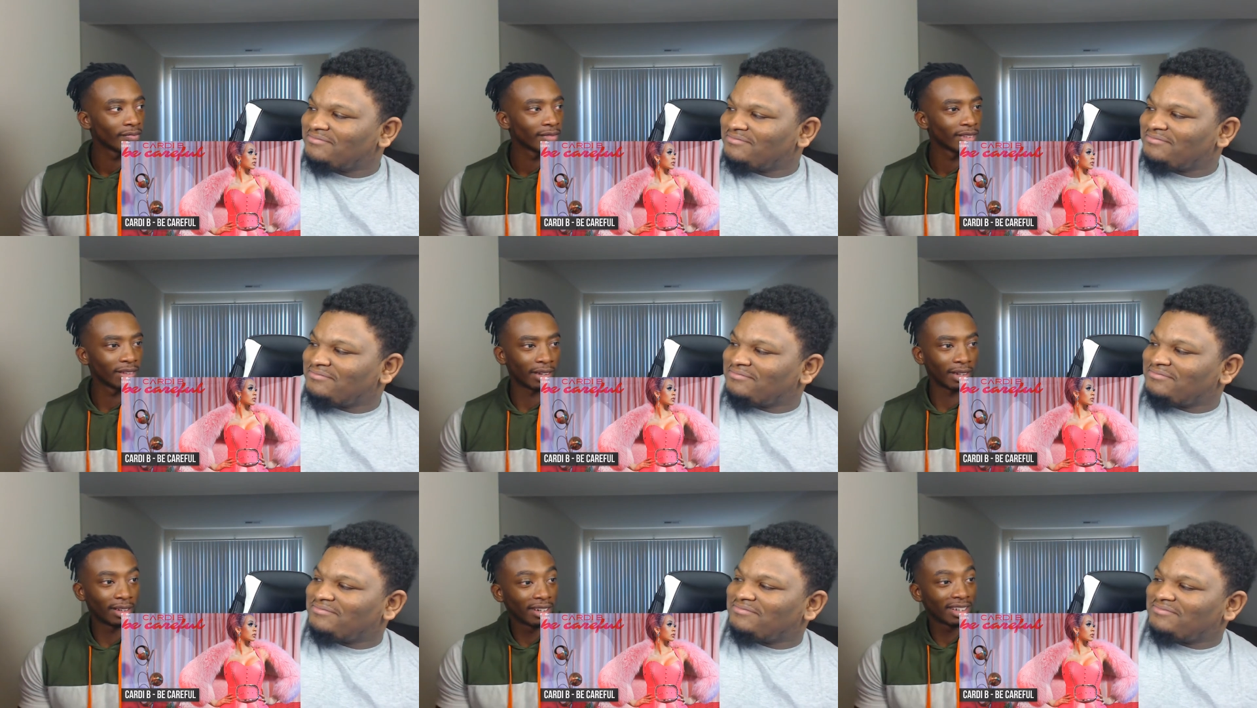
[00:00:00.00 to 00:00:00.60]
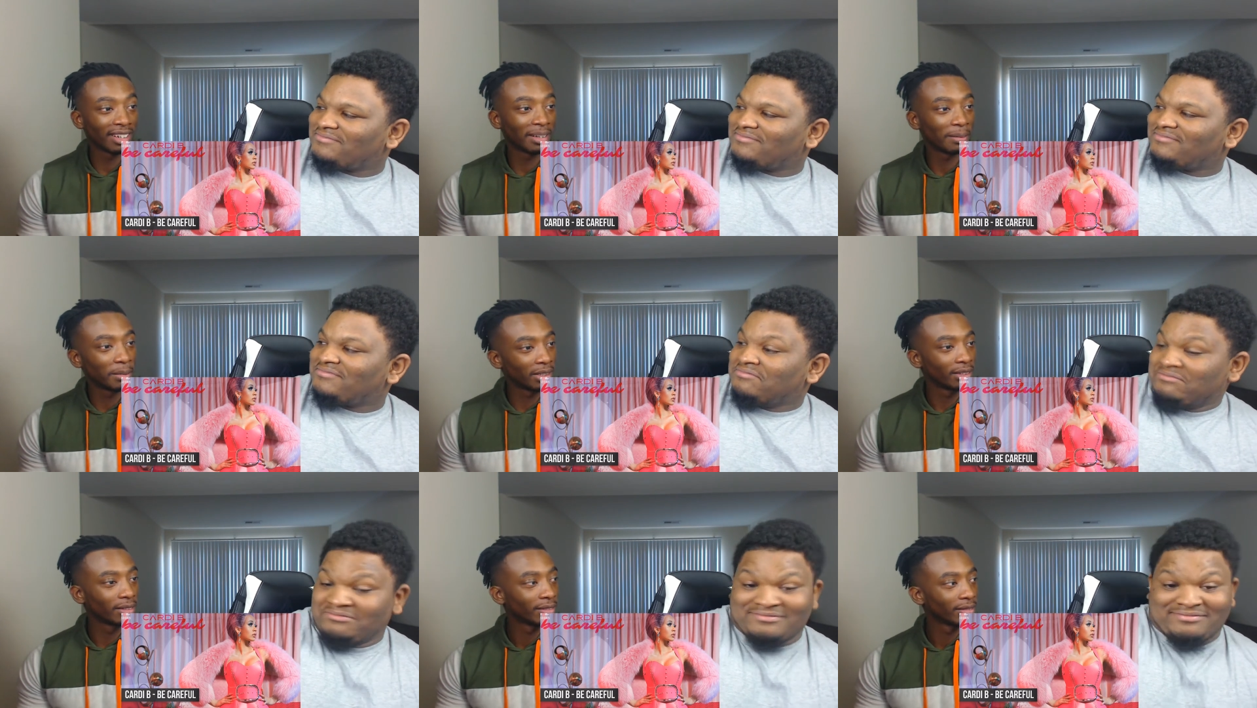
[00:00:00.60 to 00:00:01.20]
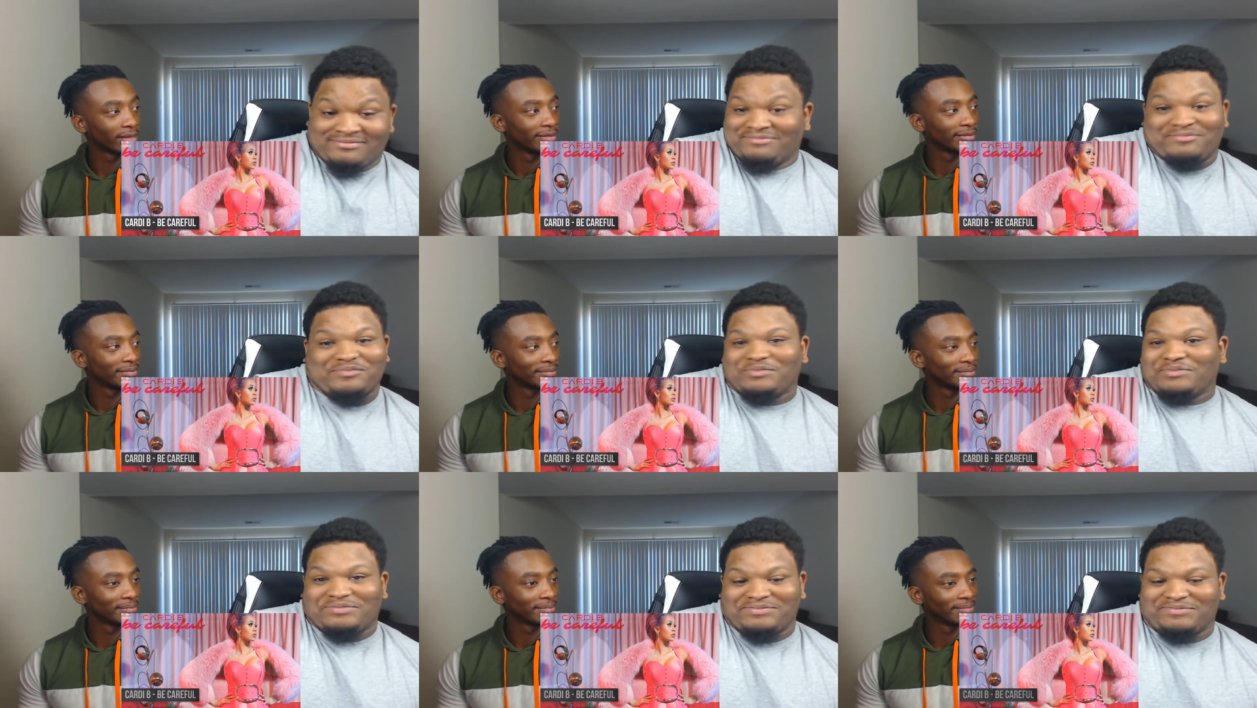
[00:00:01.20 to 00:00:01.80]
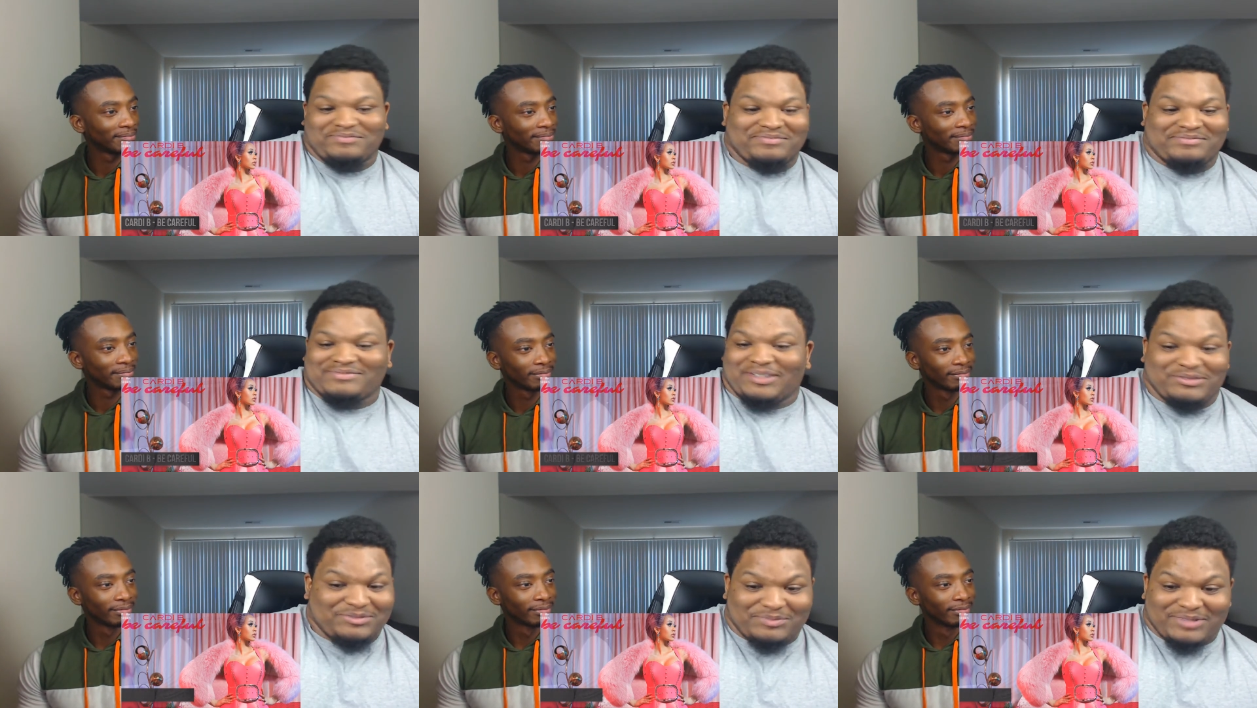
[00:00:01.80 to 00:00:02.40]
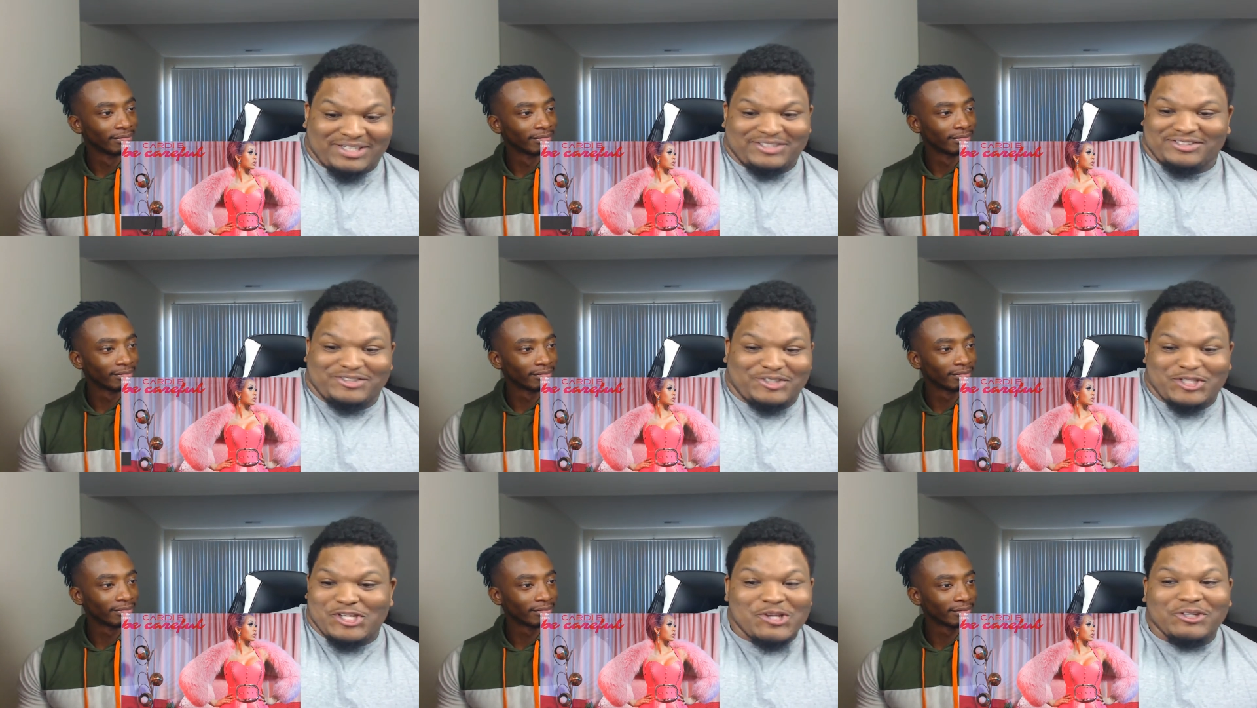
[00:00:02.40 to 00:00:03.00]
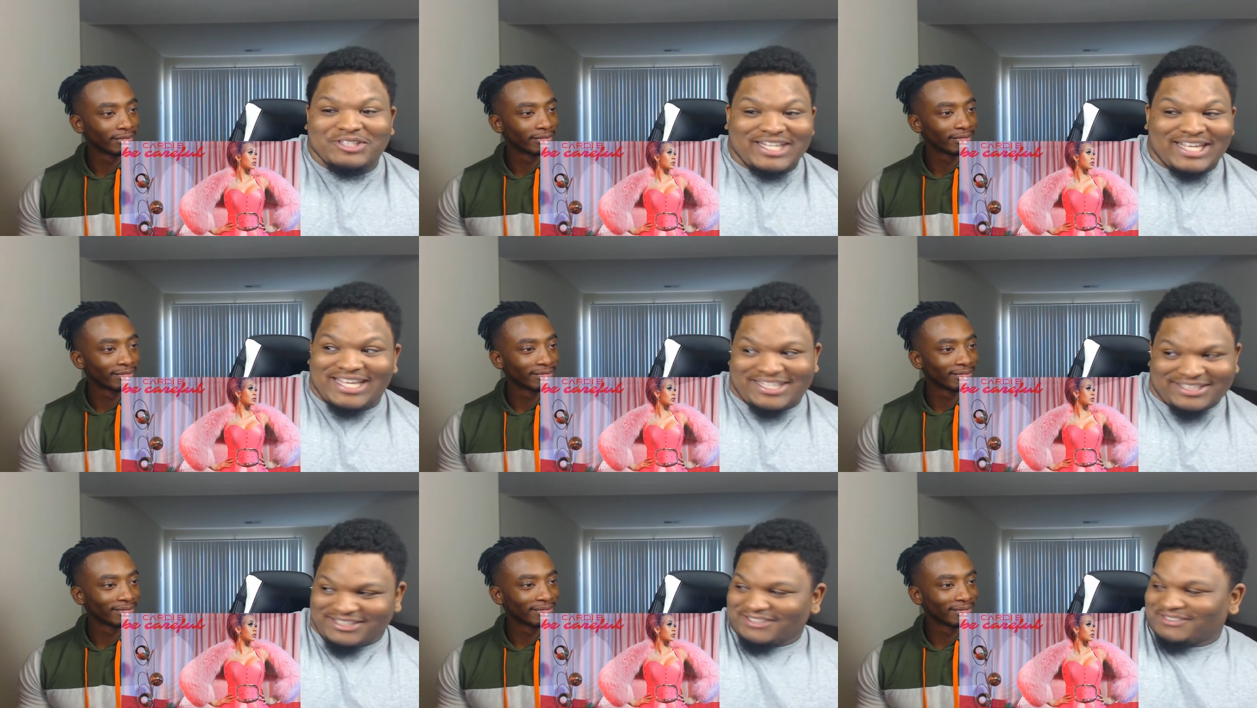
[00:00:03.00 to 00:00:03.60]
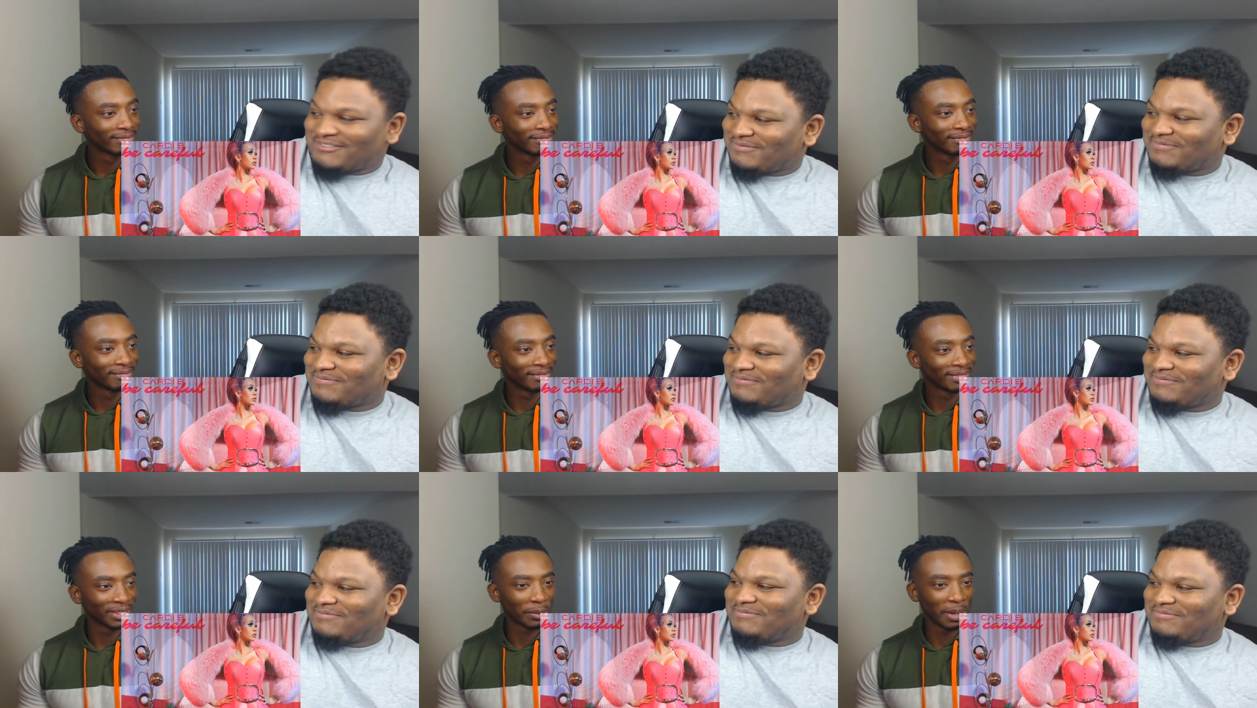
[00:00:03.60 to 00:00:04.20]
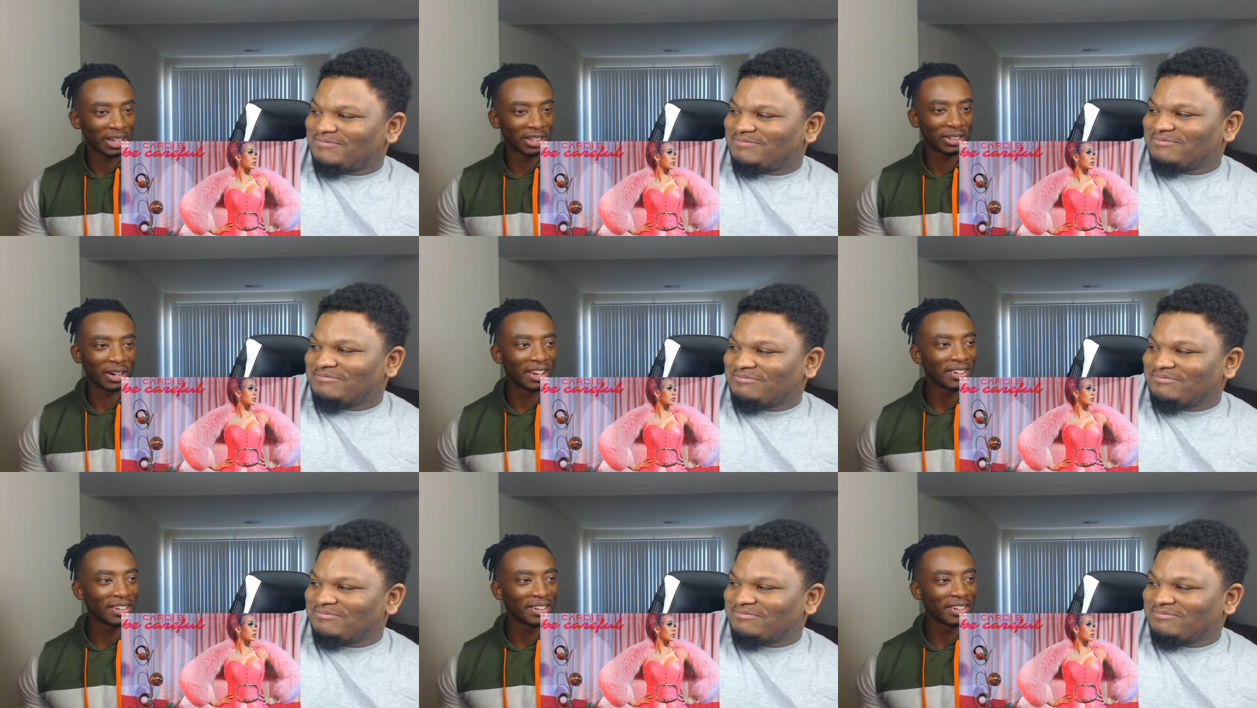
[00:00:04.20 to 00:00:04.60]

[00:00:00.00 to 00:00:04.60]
Speaker 1: Why you looking at me?
Speaker 2: making sure you don't dance.
Speaker 1: Just making sure I